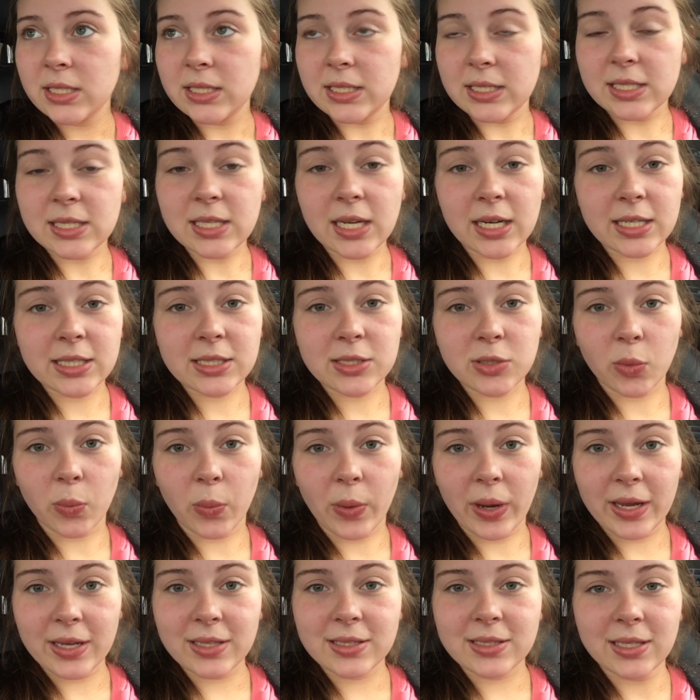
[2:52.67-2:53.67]
decided to
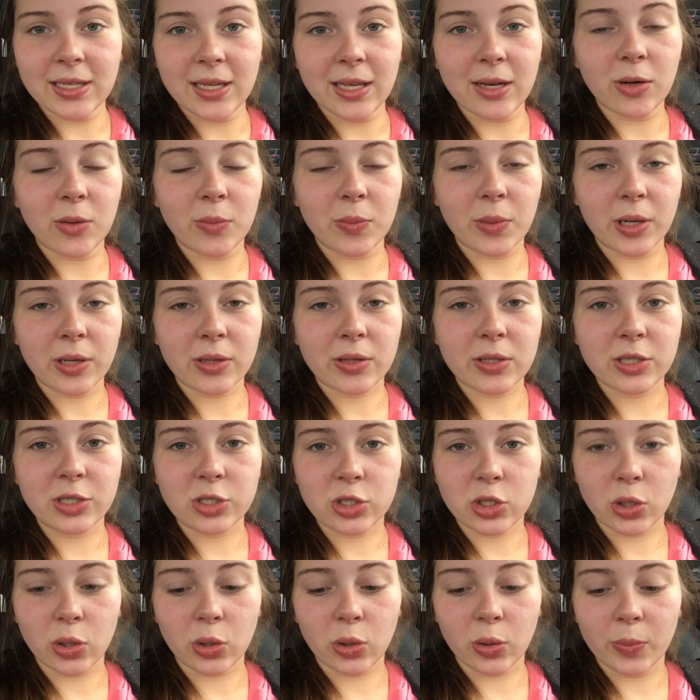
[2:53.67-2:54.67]
wait to get on birth
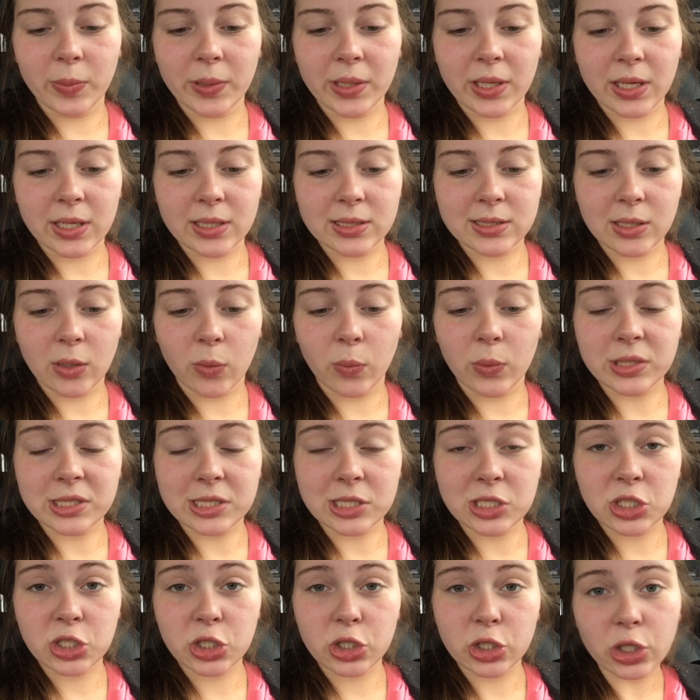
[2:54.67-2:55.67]
control because I
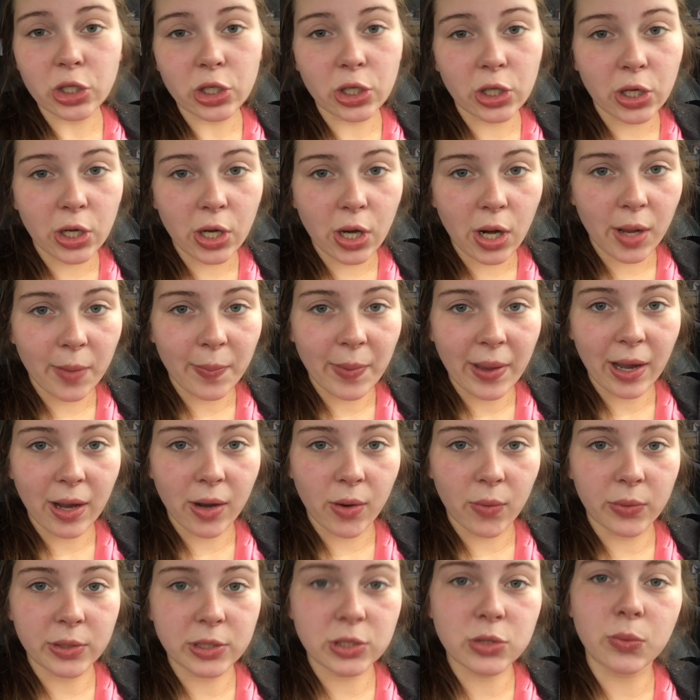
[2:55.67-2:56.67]
wasn't sure
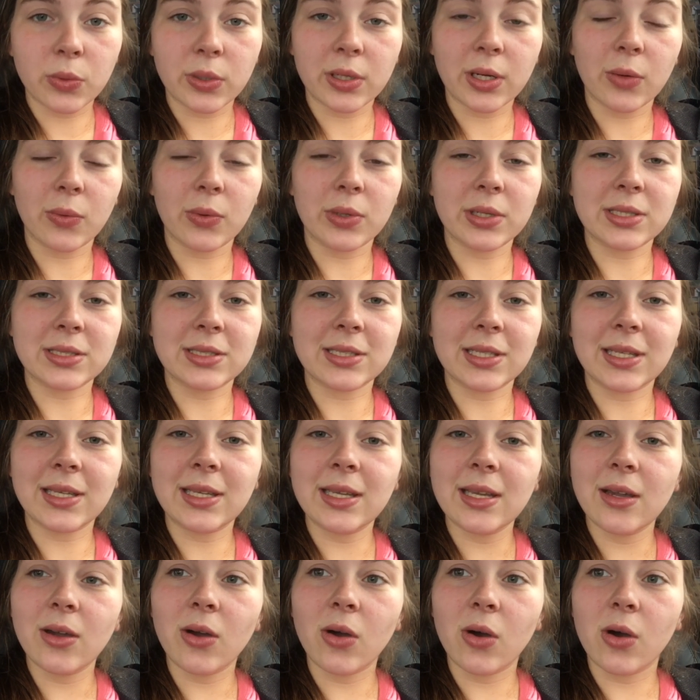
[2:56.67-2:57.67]
about which one I wanted to
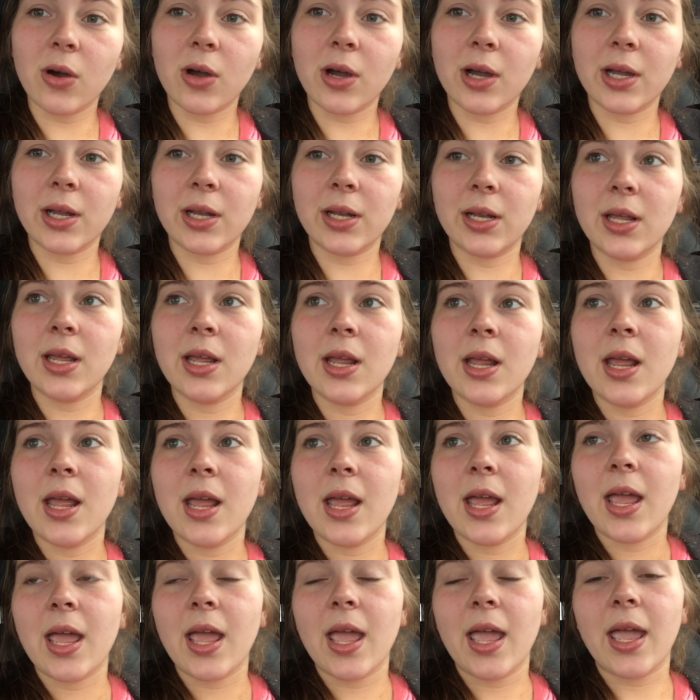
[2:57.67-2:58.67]
get on,
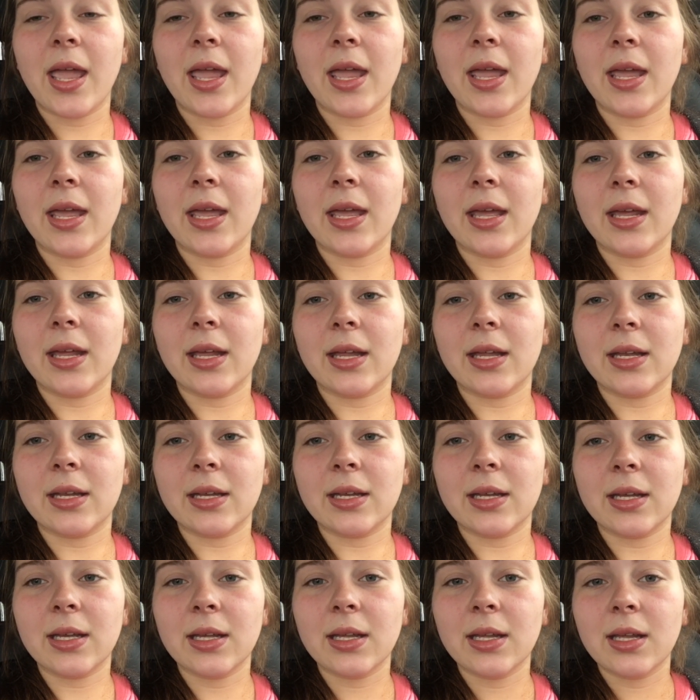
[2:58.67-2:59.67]

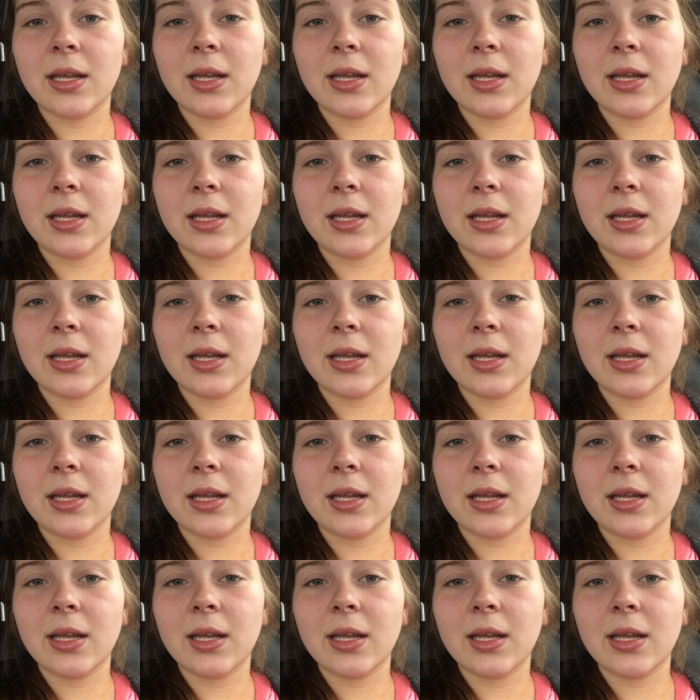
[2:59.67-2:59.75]
and